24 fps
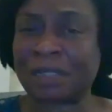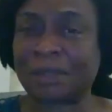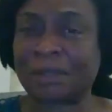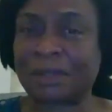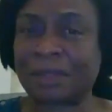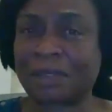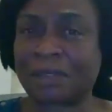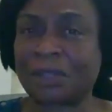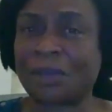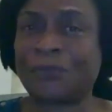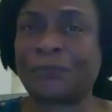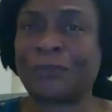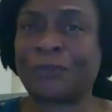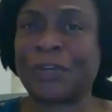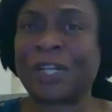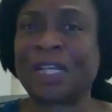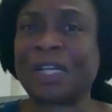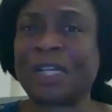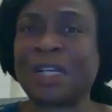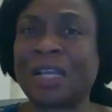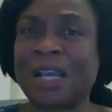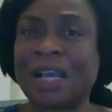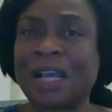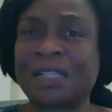
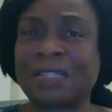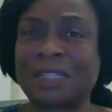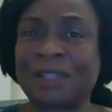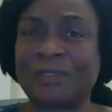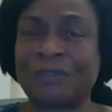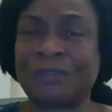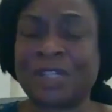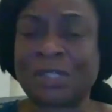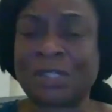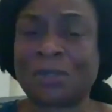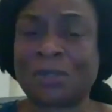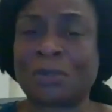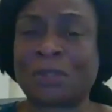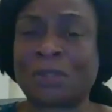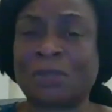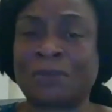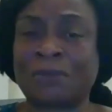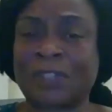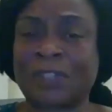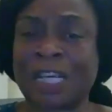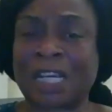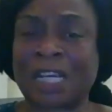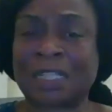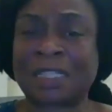suffering as a result
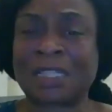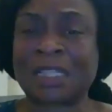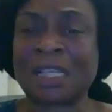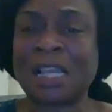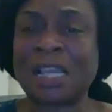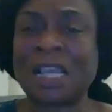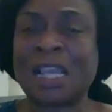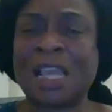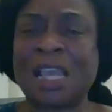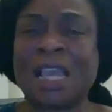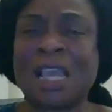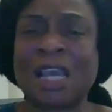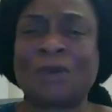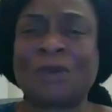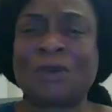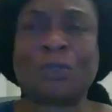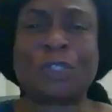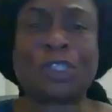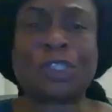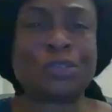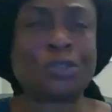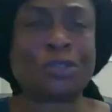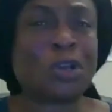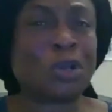of that.
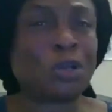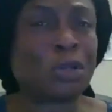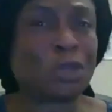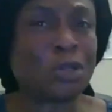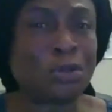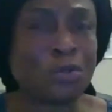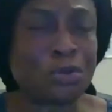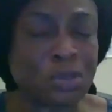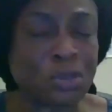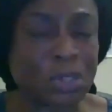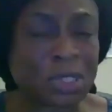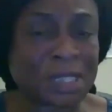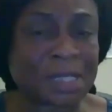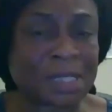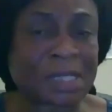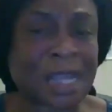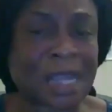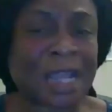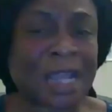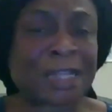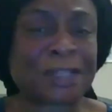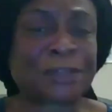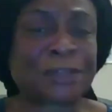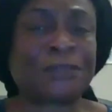We should not lose
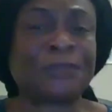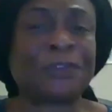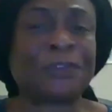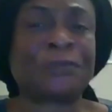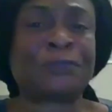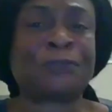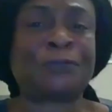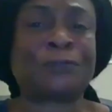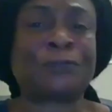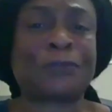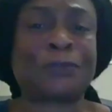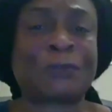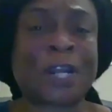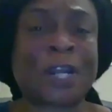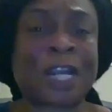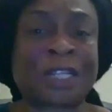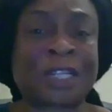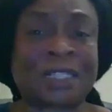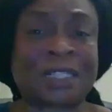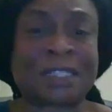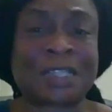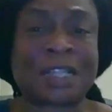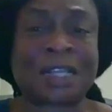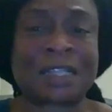sight of the
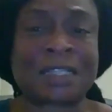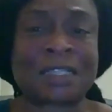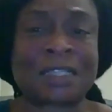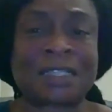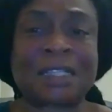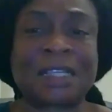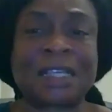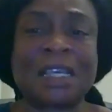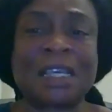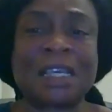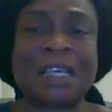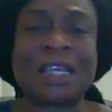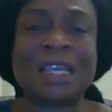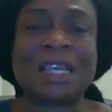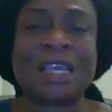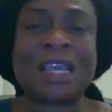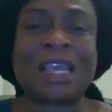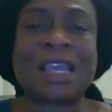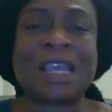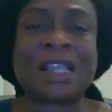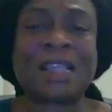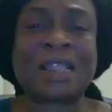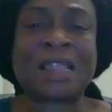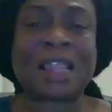fact that
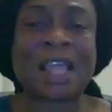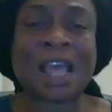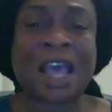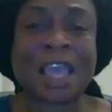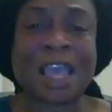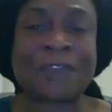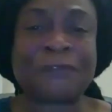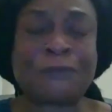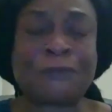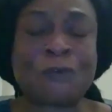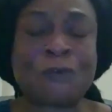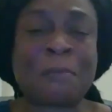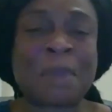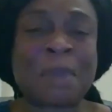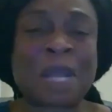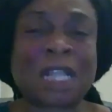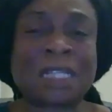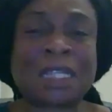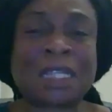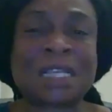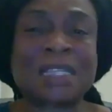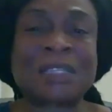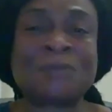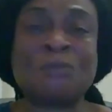in life, what
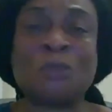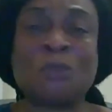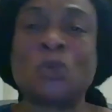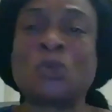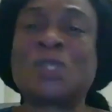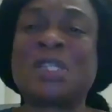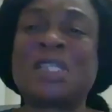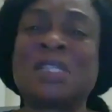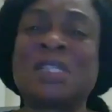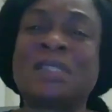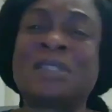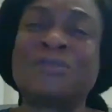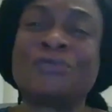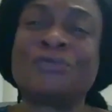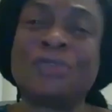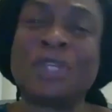matters most is